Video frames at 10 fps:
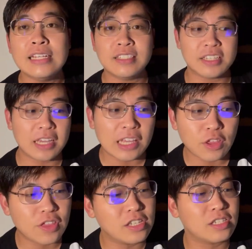singing
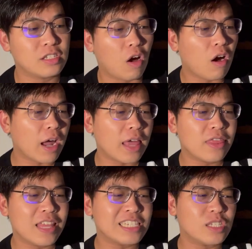to this song,
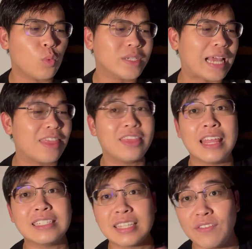and this was I
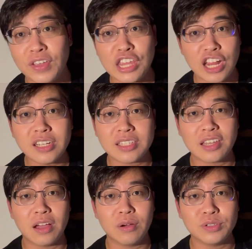think 7 years
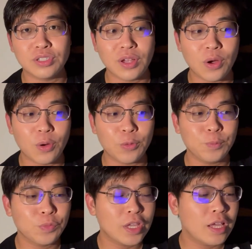ago. So
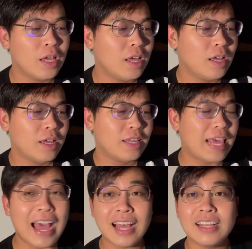
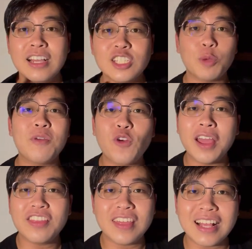yeah. So before
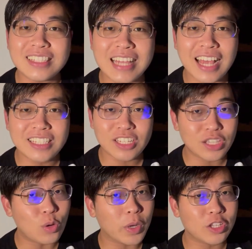anything else guys, you
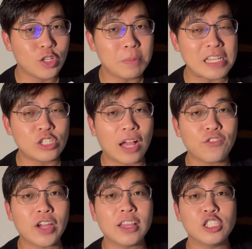know what to do, please don't forget to